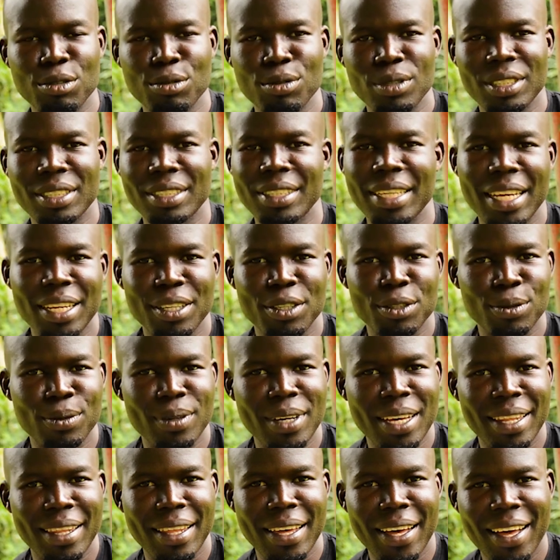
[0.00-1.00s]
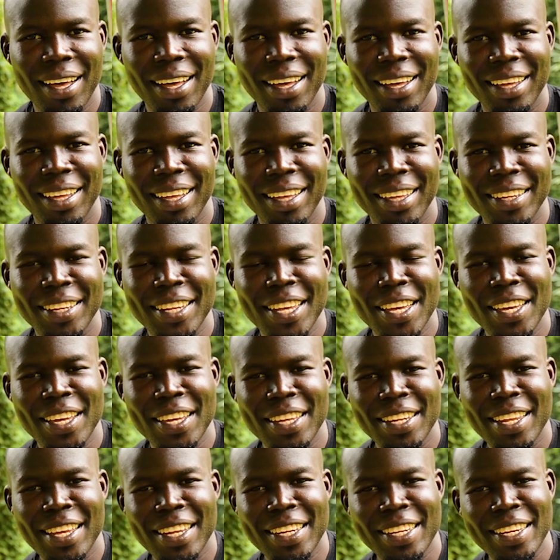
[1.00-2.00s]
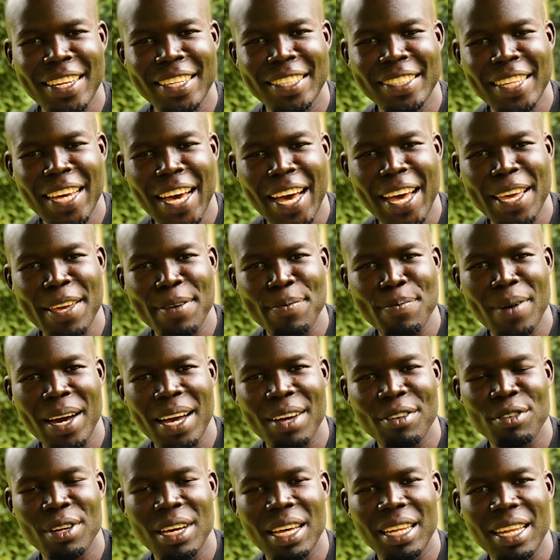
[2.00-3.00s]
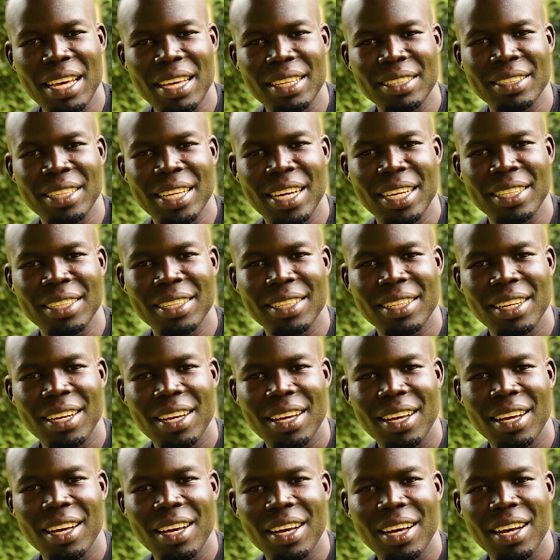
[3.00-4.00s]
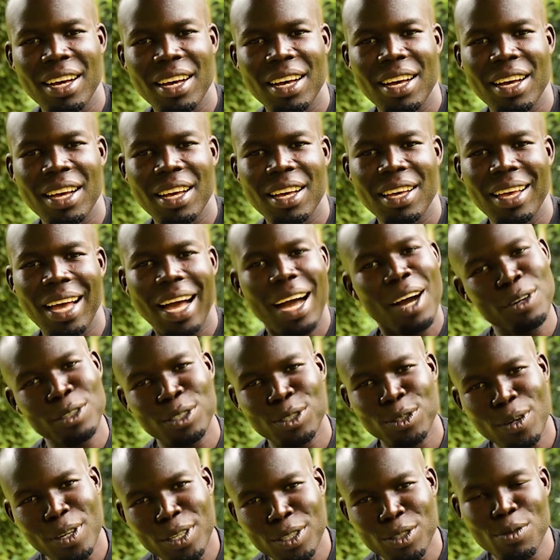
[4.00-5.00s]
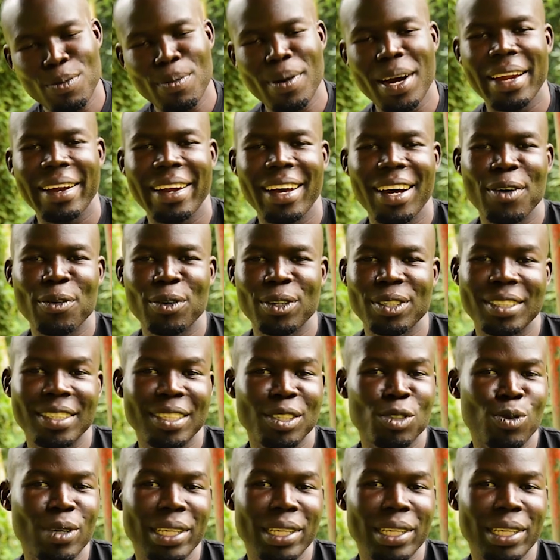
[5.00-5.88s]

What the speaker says: We stayed together. The time I realized that I was going to marry her was in